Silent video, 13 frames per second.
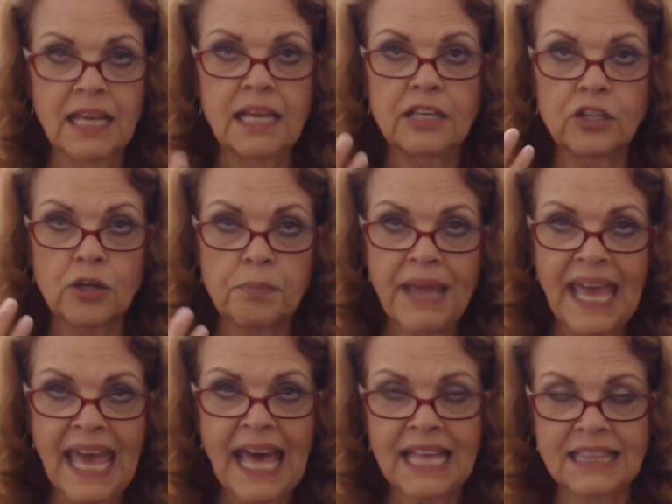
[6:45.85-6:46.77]
Your
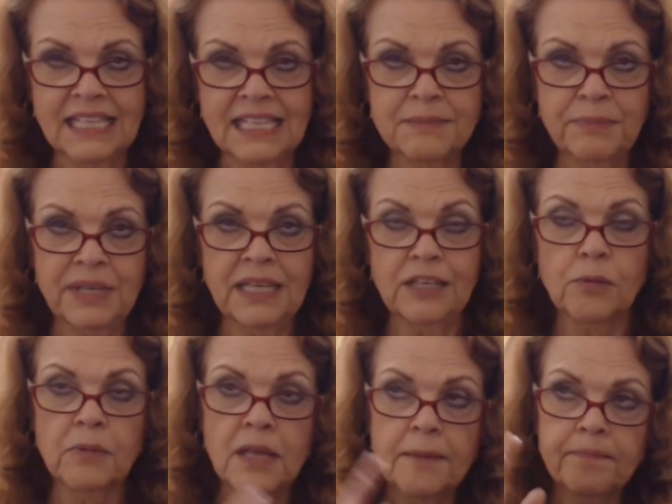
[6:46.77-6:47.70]
path is your
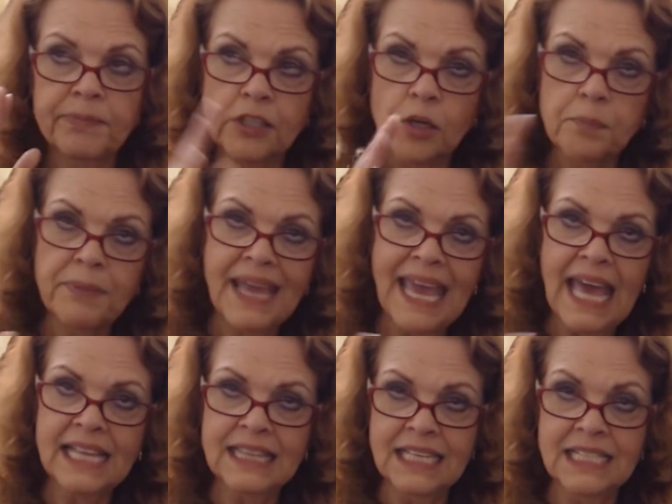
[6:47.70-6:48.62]
your
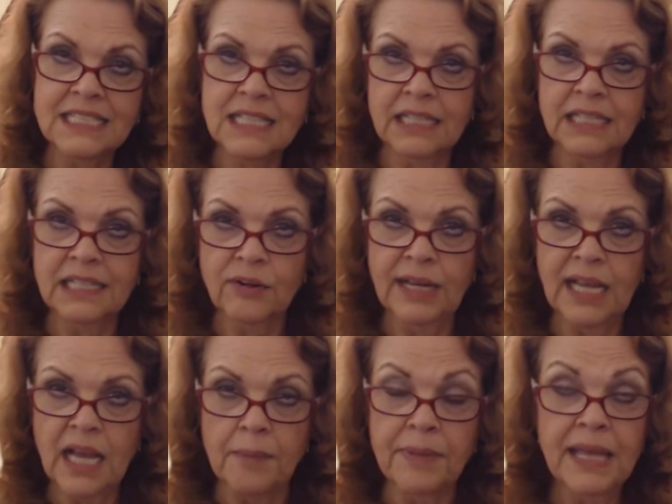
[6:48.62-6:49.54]
path is clearing
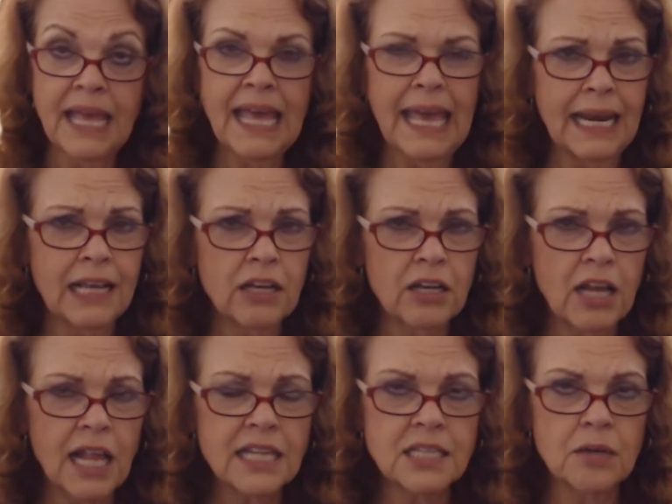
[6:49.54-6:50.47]
up. And it could
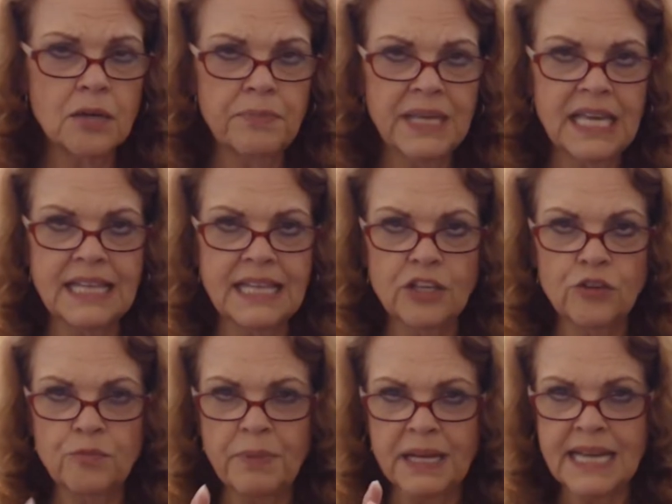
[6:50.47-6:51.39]
also be that you've
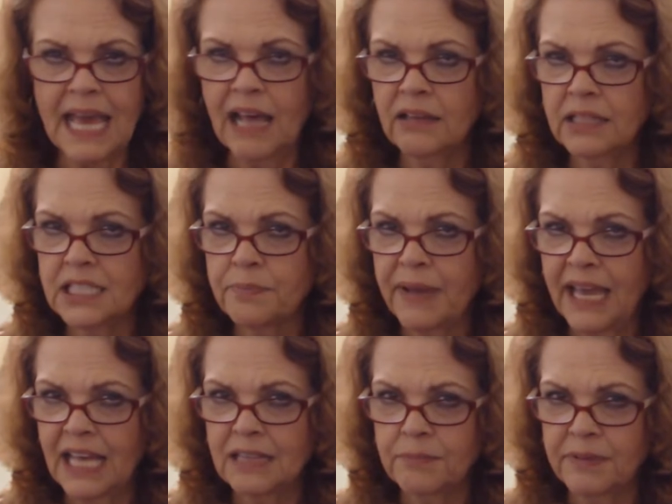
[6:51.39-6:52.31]
been down this
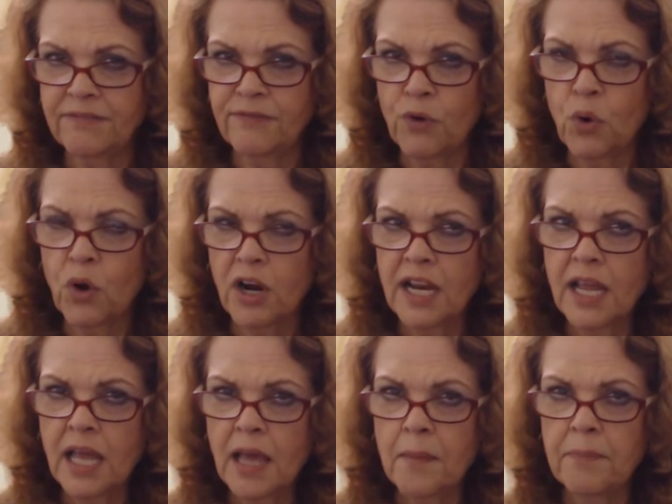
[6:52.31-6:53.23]
path before,
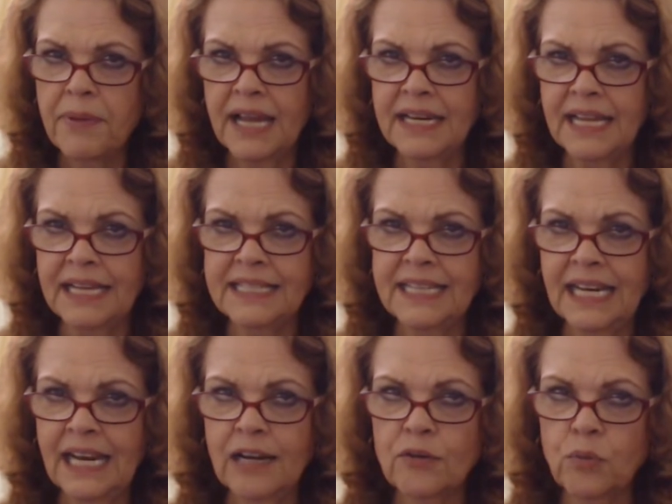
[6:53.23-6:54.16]
but it
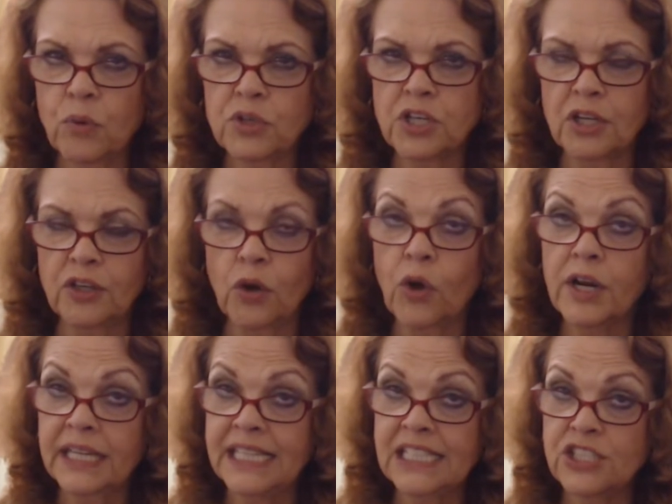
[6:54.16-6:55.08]
didn't or at
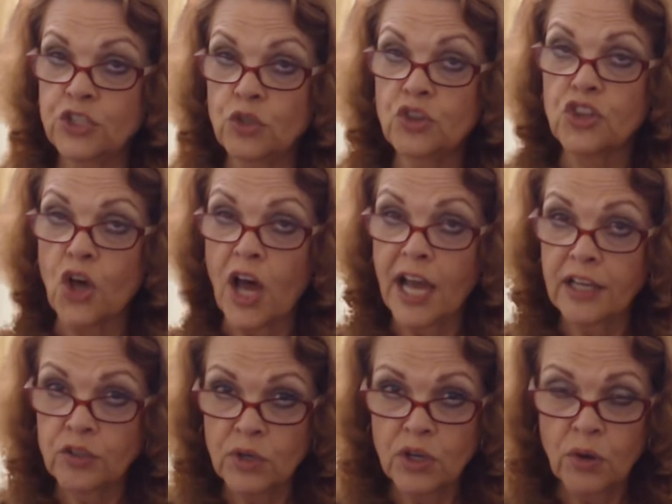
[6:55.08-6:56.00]
least you thought you
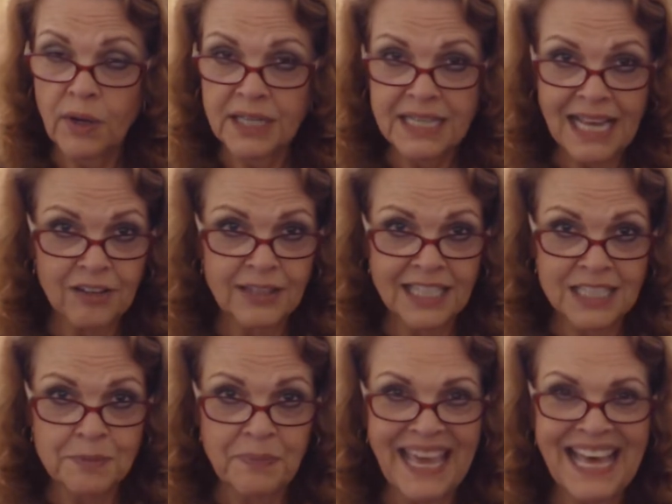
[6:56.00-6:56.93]
were going down this
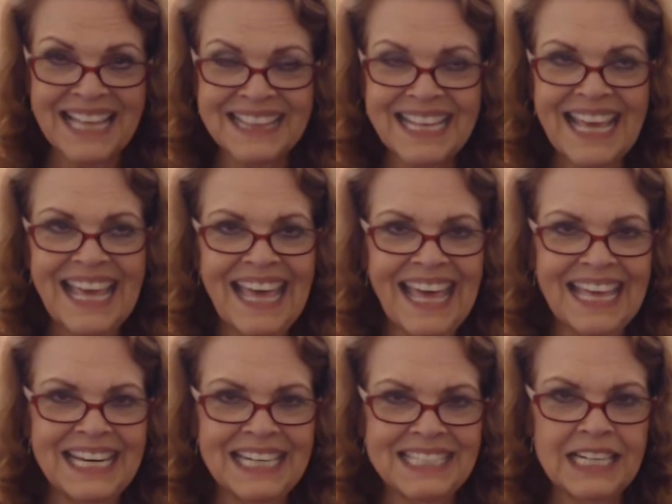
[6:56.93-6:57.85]
path and
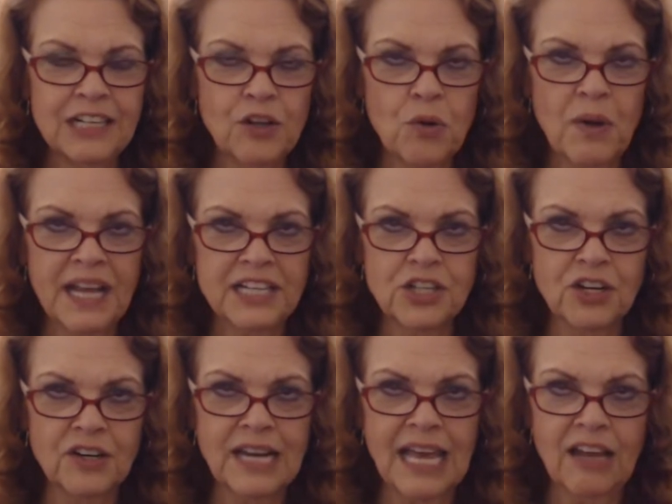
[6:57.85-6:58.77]
it didn't quite
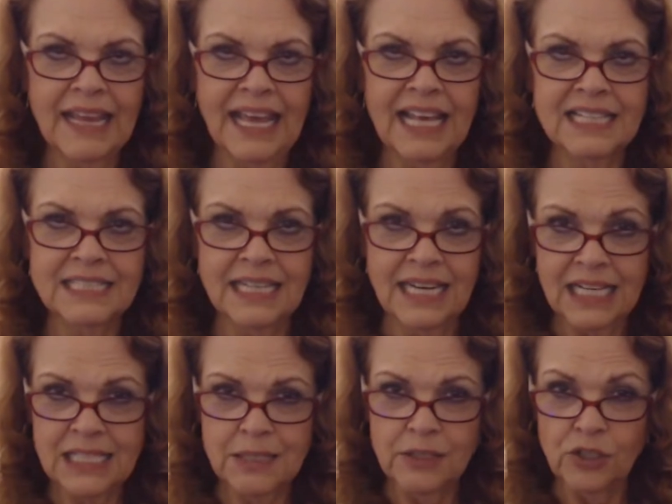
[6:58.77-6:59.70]
turn out as it
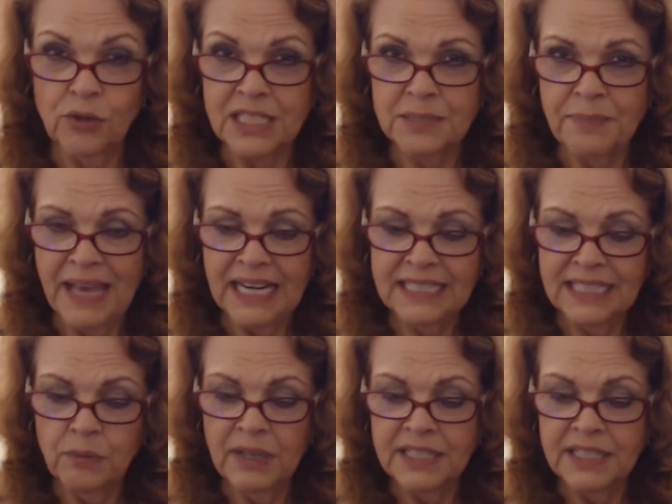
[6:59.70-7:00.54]
ex you expected, well, this